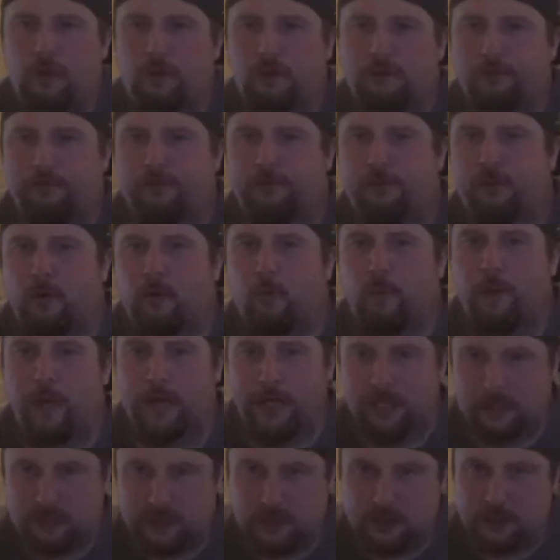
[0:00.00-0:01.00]
for
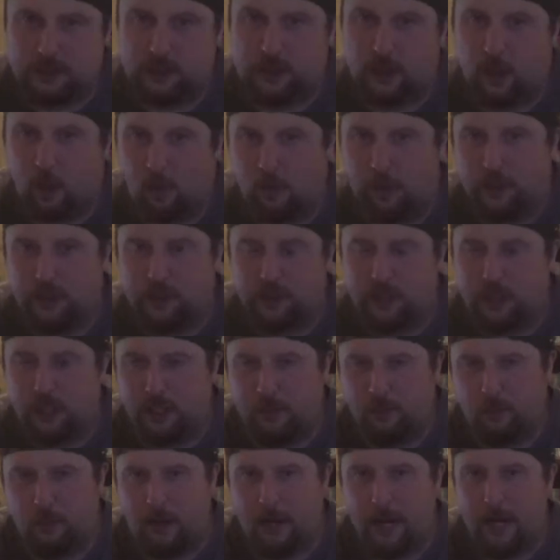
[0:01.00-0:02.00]
Weird Sister College
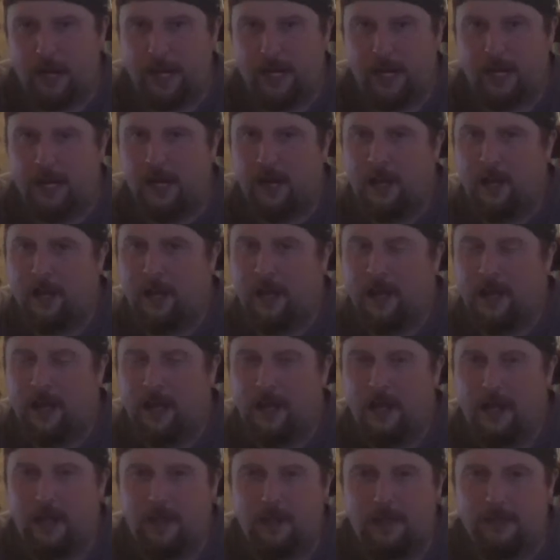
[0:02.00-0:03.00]
anyway,
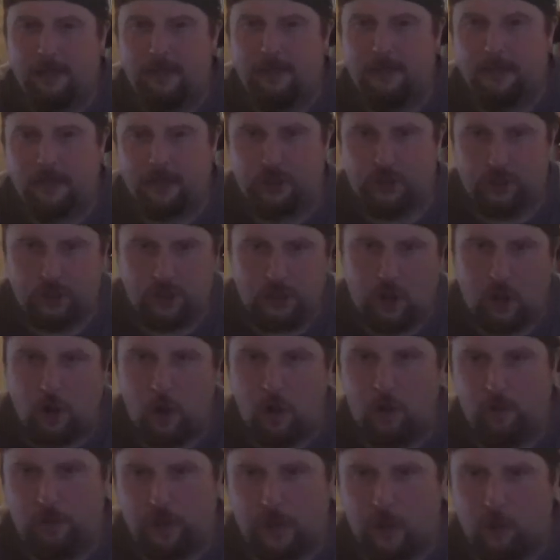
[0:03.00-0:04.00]
this
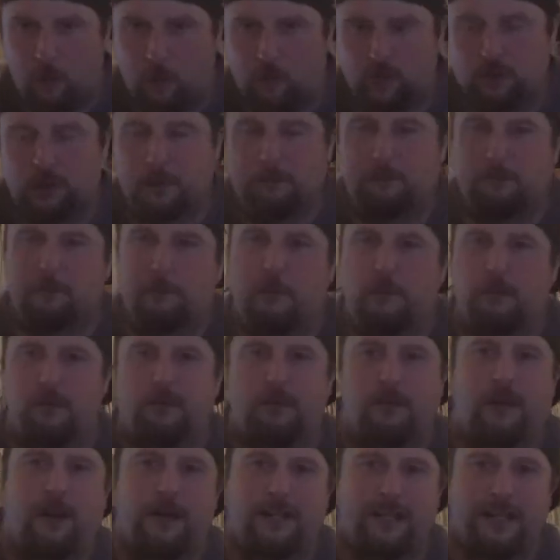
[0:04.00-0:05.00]
show then also promoted
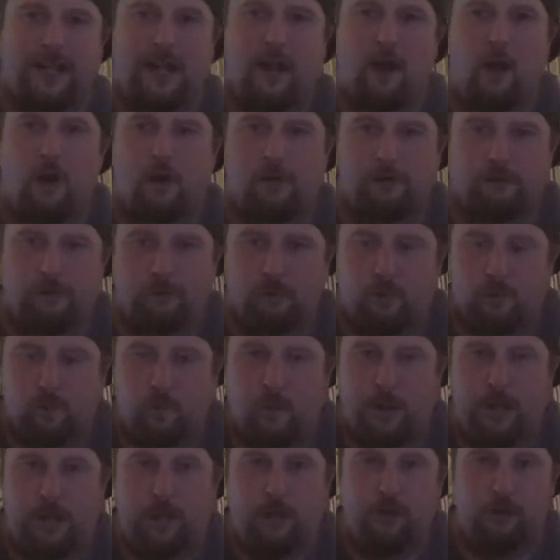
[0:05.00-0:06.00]
the idea of
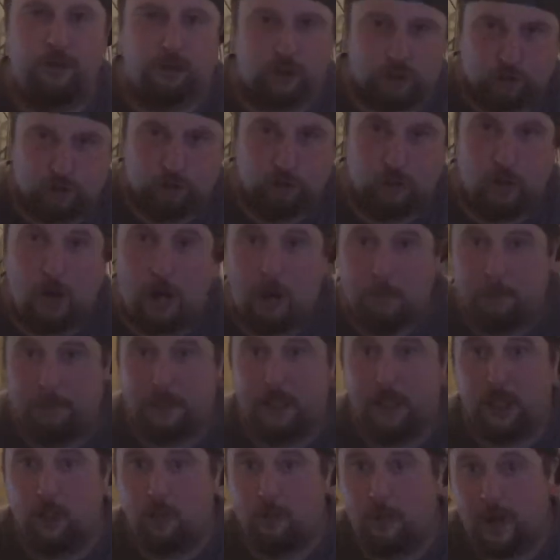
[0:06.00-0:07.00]
when you screw up,
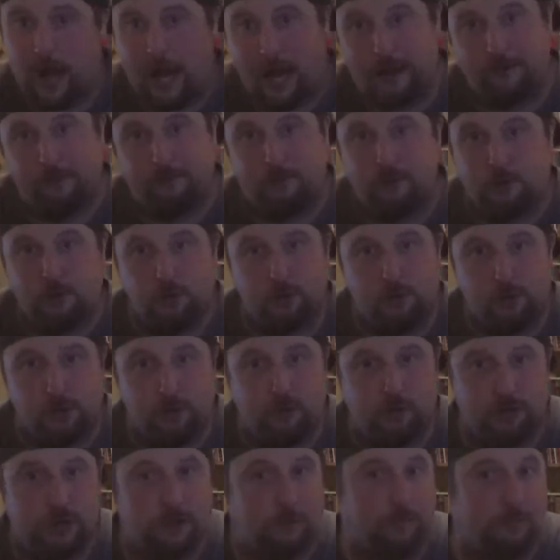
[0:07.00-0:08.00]
you have to
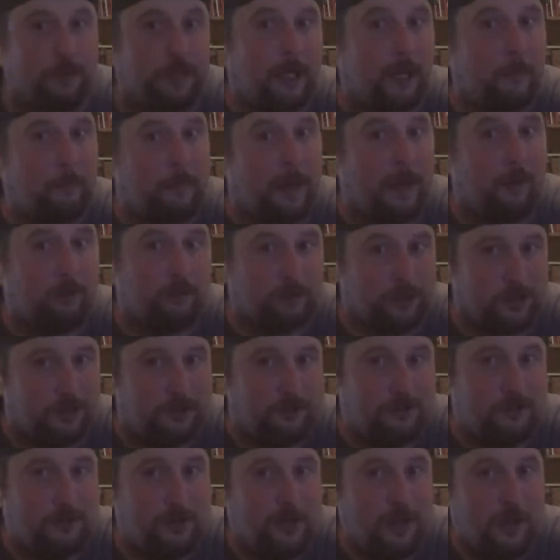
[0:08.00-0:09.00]
do something about
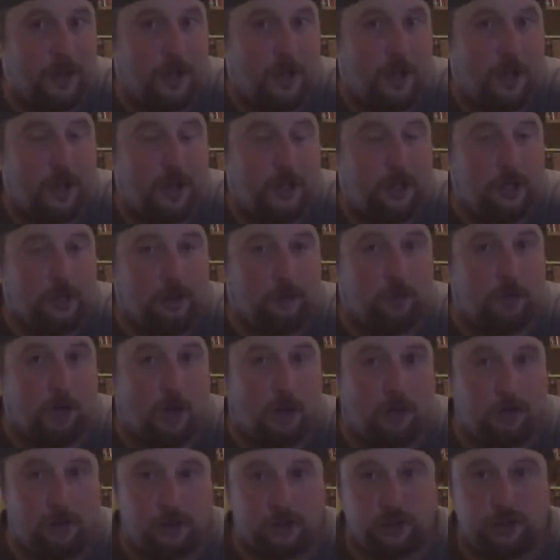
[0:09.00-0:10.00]
it. You
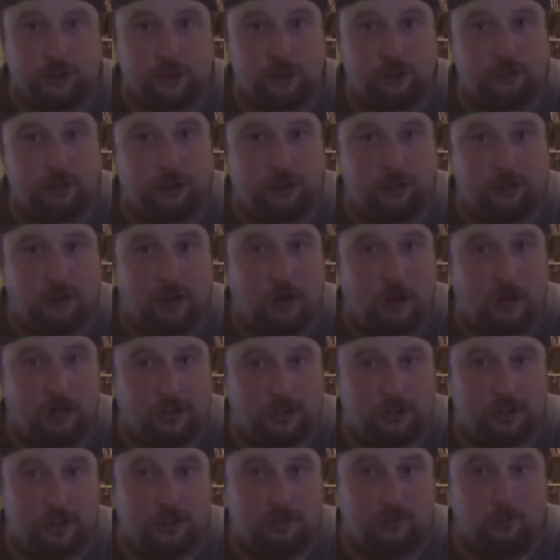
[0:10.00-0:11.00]
can't just sit on your
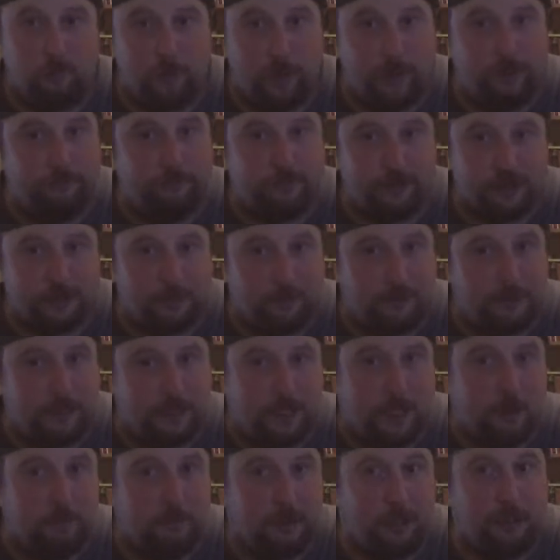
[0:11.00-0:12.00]
ass and wait for something
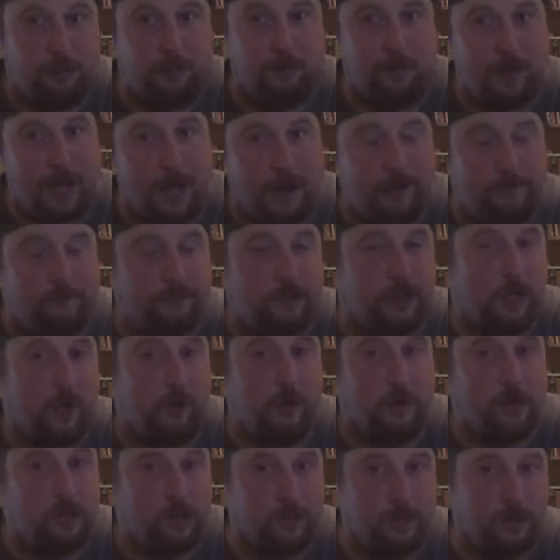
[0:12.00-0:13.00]
to come to you. You have to
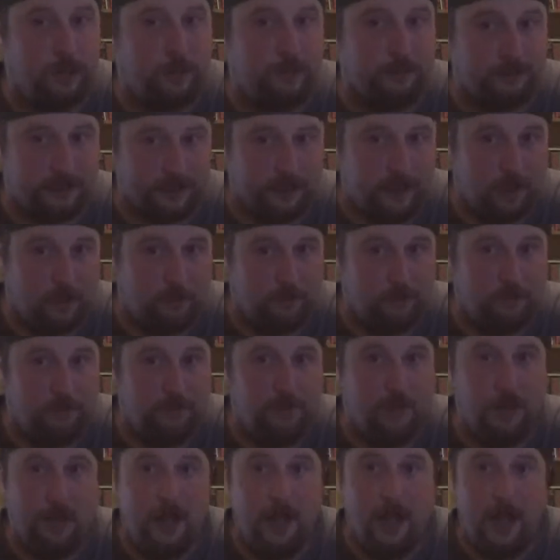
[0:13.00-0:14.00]
go and do it yourself.
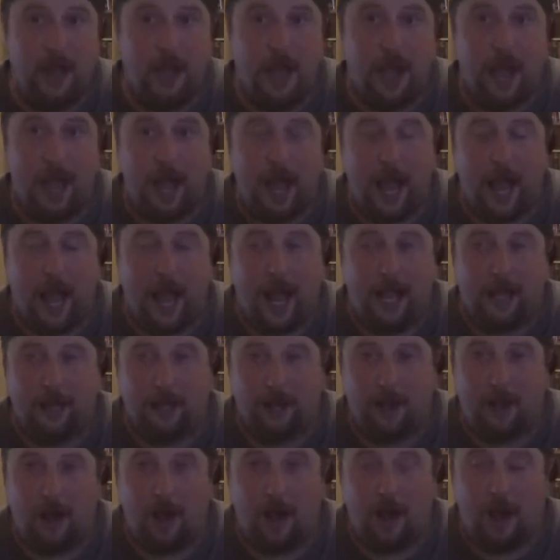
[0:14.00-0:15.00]

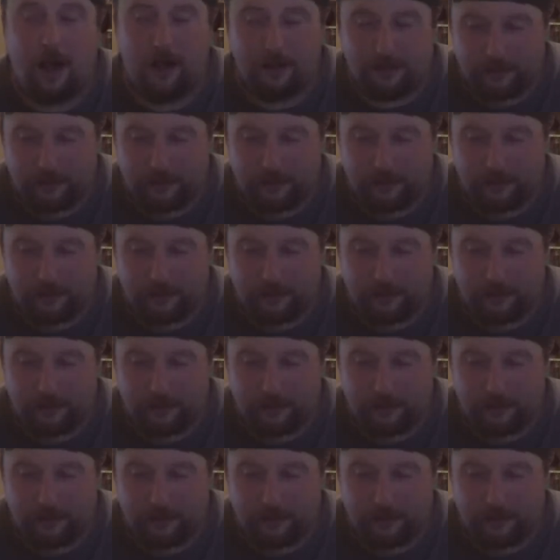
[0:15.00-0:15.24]
And I